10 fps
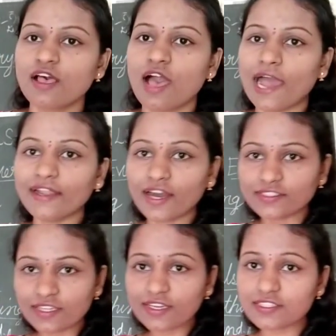and
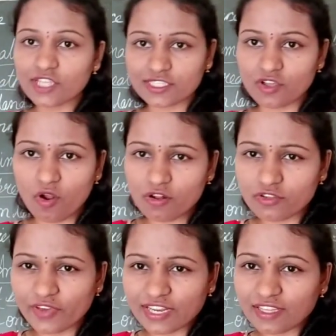other insects are
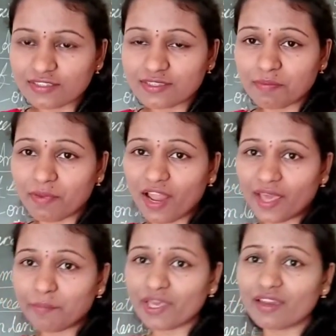also very
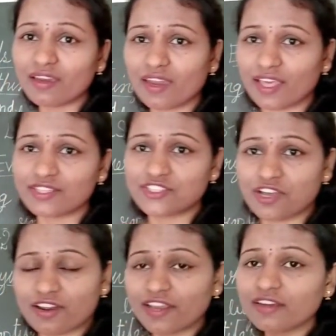slimy in
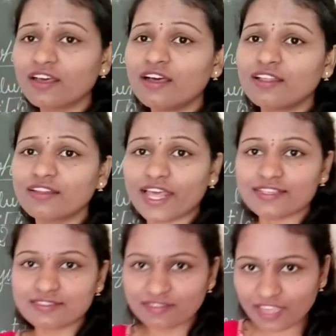nature, right?
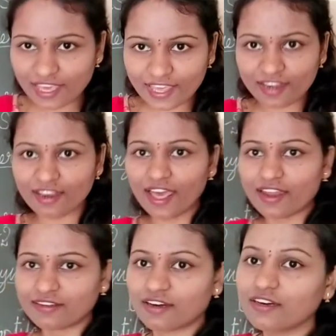Like snail
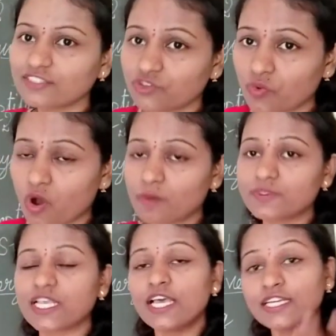and
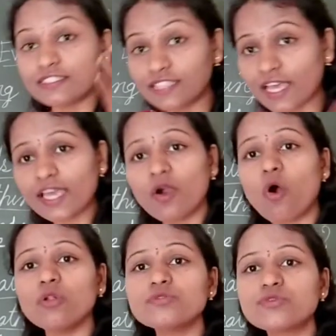earthworms. They
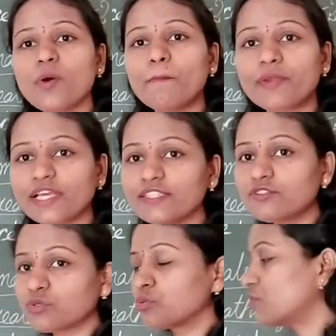also
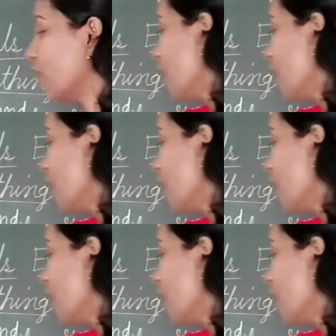breathe through the